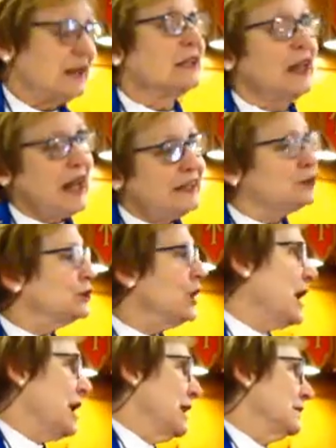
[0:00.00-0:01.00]
Like
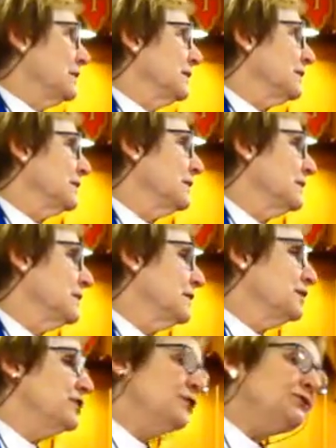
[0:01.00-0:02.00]
John,
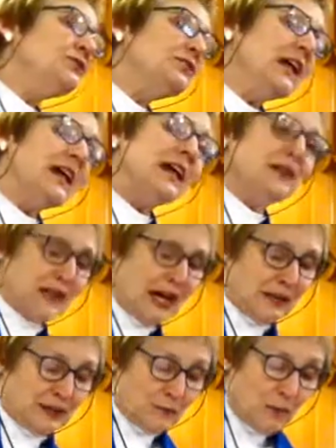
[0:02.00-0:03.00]
you stand
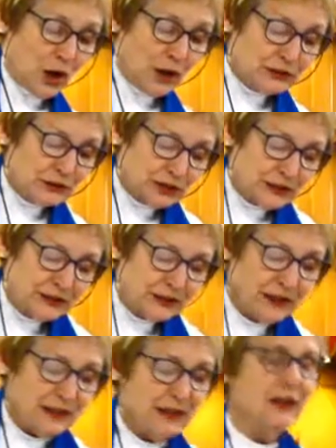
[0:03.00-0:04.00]
at the
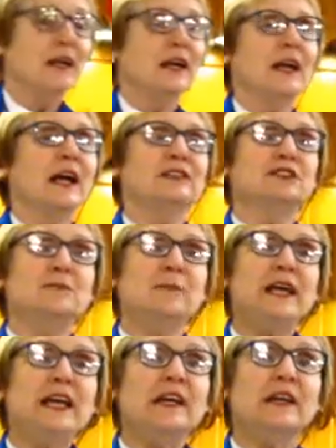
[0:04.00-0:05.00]
margin and
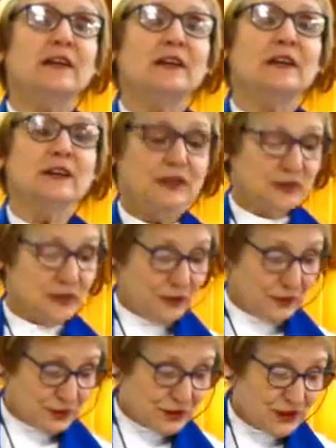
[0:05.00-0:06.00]
speak
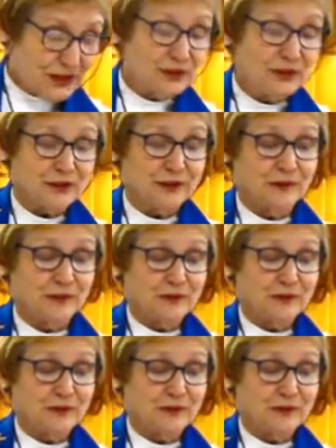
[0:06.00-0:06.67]
to the center.